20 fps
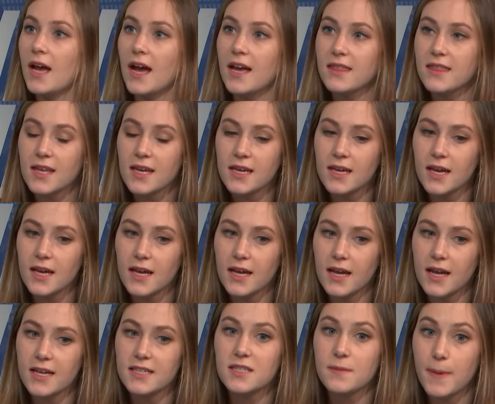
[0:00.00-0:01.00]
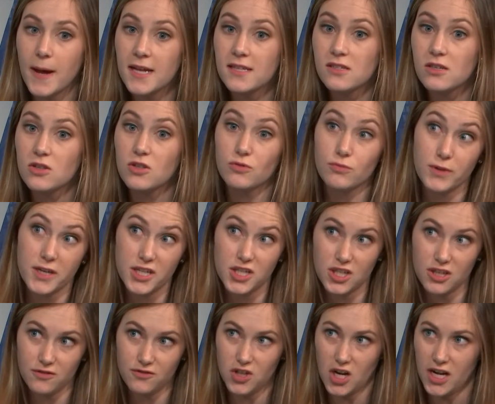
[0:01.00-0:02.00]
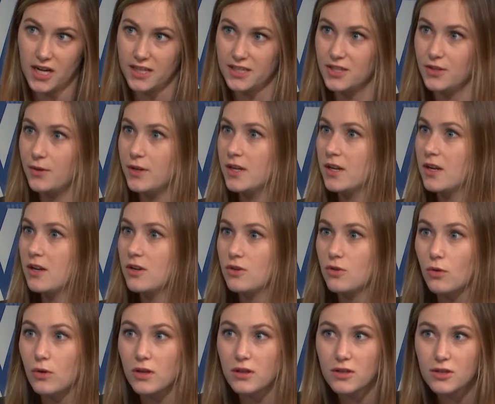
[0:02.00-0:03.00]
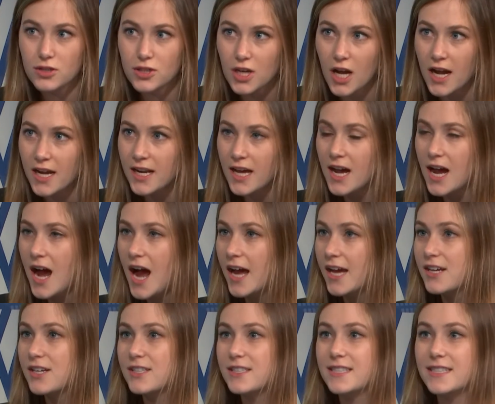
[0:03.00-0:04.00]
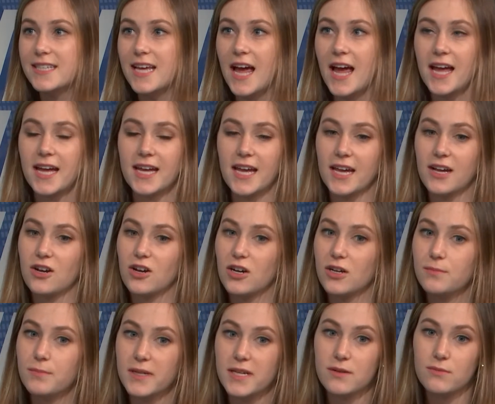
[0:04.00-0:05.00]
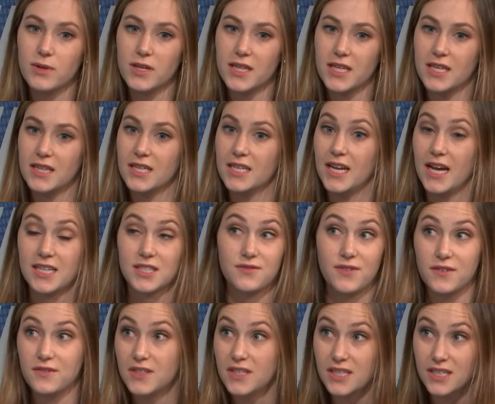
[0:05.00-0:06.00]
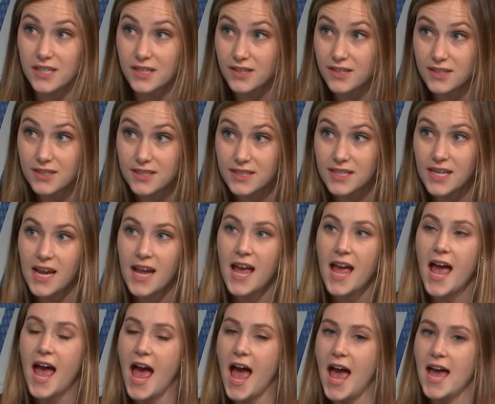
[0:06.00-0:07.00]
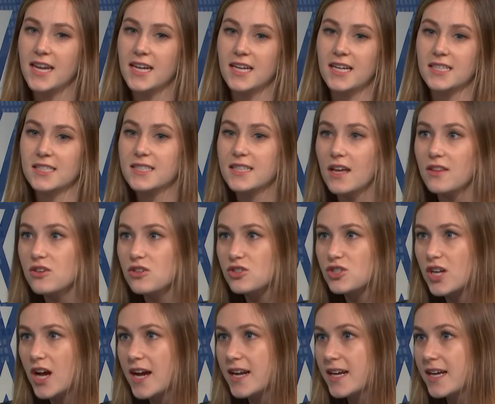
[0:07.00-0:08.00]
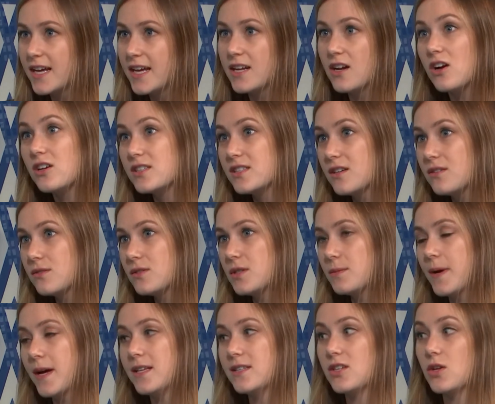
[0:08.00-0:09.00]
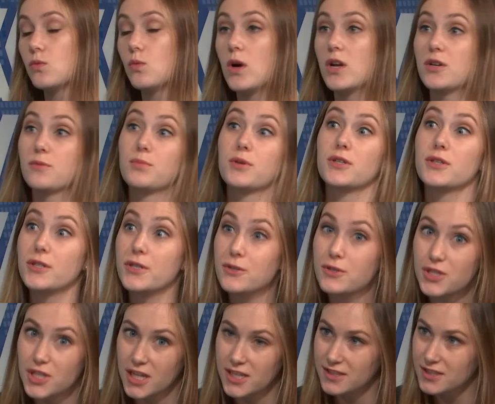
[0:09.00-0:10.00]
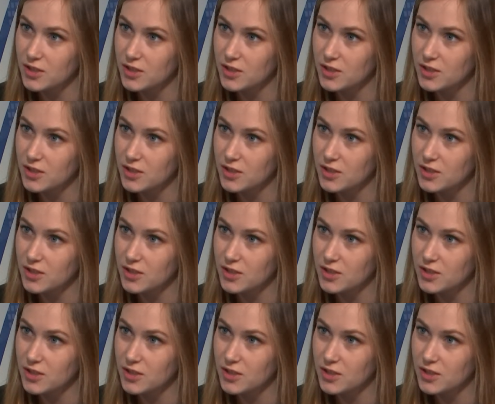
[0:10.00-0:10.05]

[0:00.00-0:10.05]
I think it depends on the region of China. So in northern China, I could say it could be within the next fifty years. And in southern China, it also depends on water pollution.